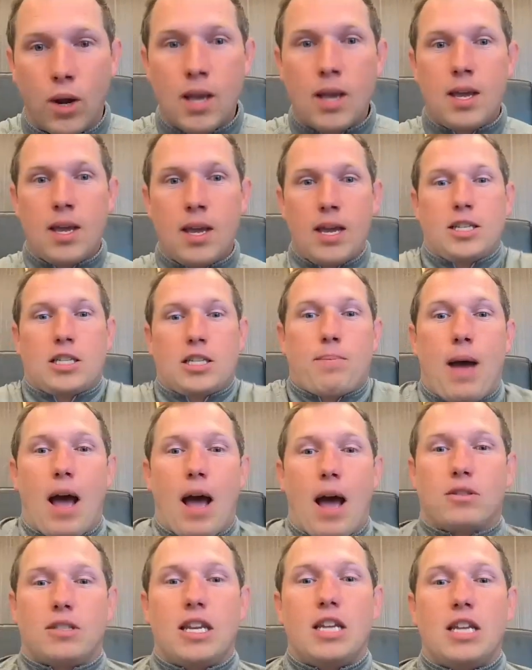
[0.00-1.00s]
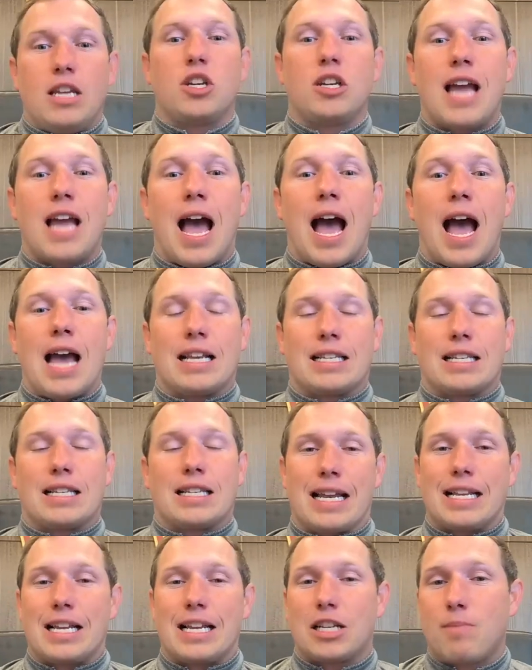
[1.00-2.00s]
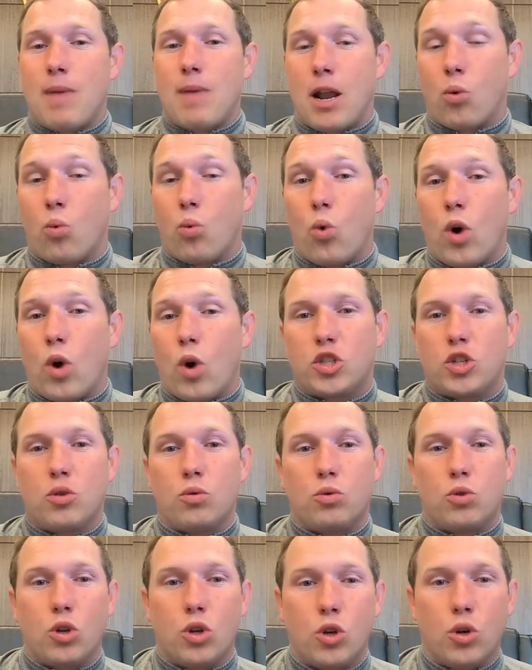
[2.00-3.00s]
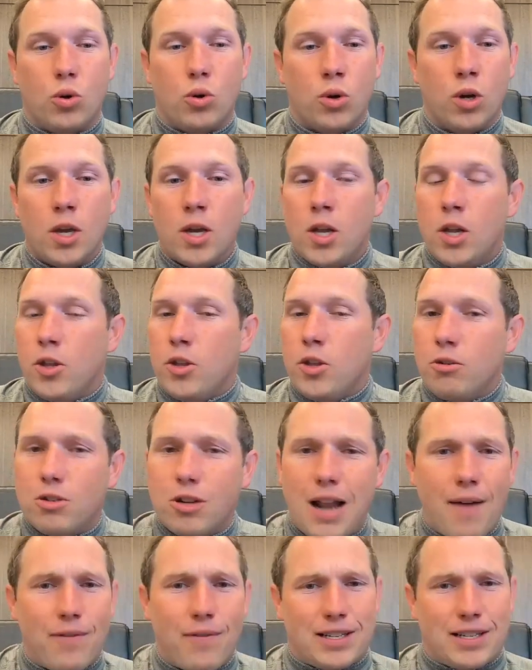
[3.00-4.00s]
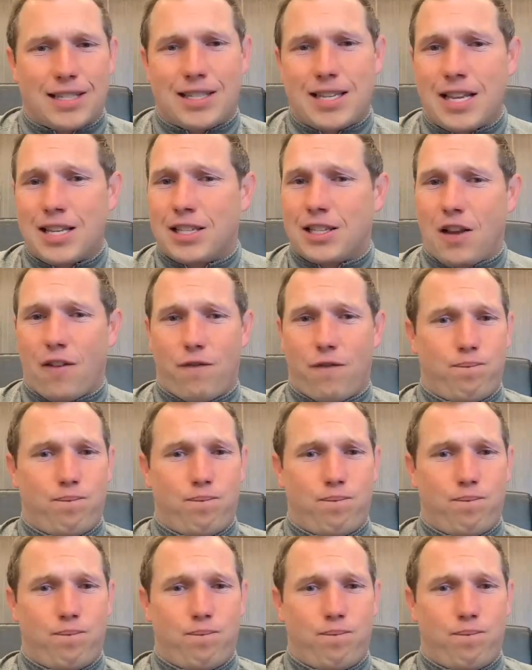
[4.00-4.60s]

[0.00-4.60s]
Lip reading: is about teaching guys, like, it doesn't matter what you do. You should have a sense of